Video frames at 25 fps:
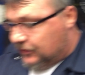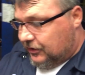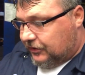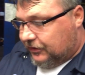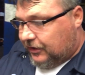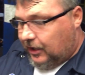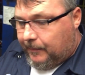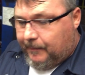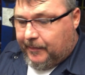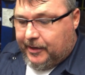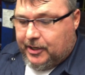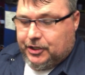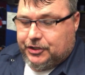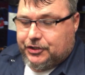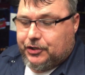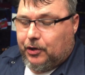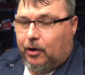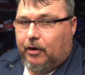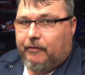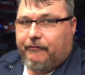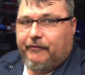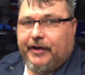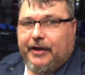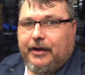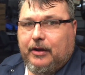just going to be a
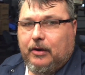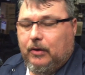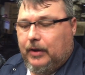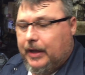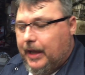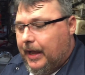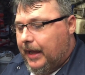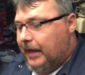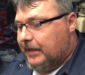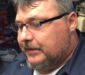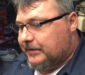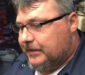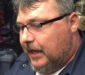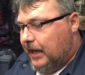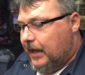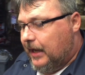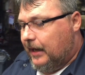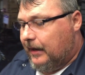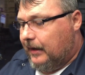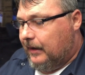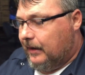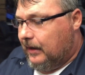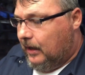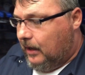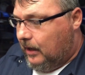short video, guys,
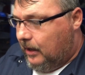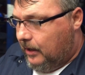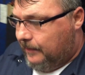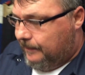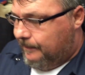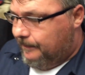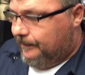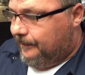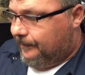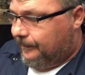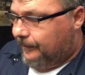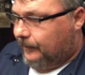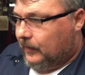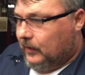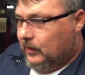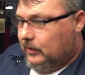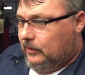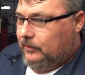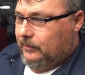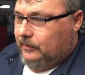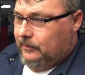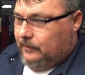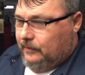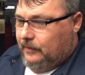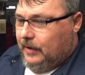
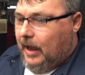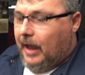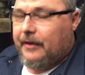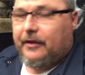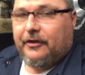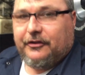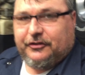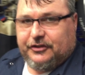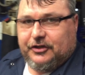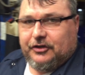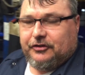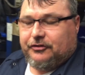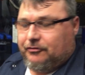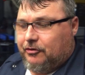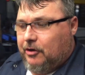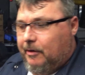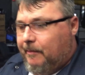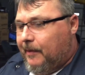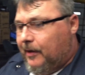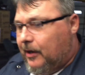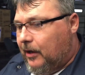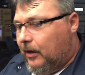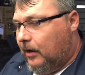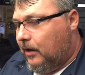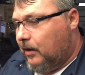on this
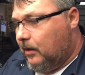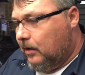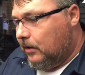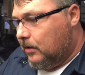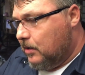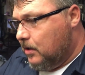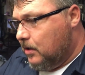distributor.